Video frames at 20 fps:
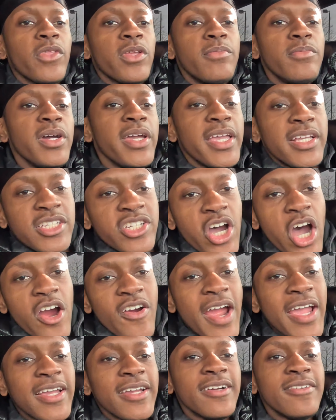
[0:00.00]
I'm gonna get y'all
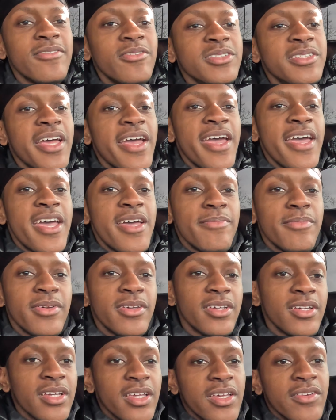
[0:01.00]
right with the M,
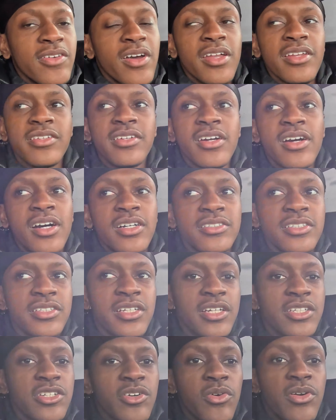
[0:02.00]
give y'all this content
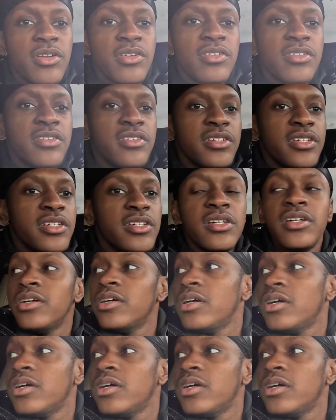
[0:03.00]
that y'all wanna see.